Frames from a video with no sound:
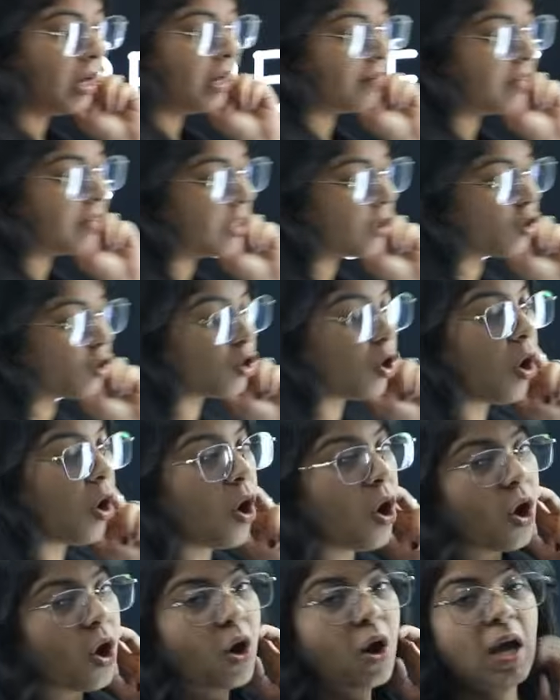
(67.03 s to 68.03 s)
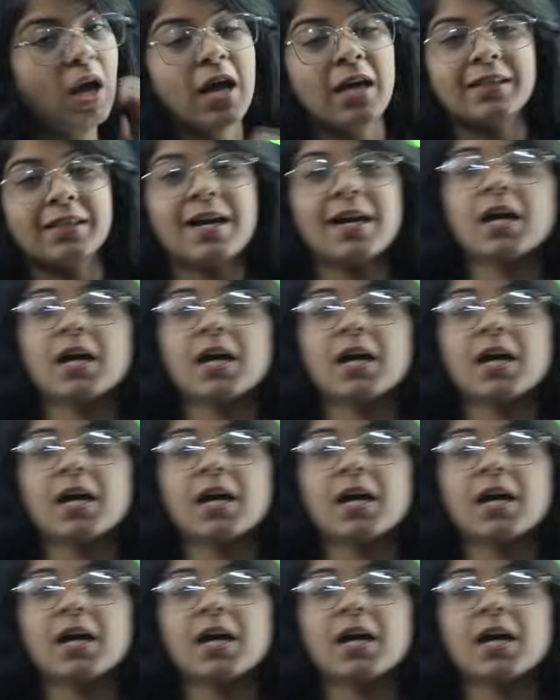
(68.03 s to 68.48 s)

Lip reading: We saw there are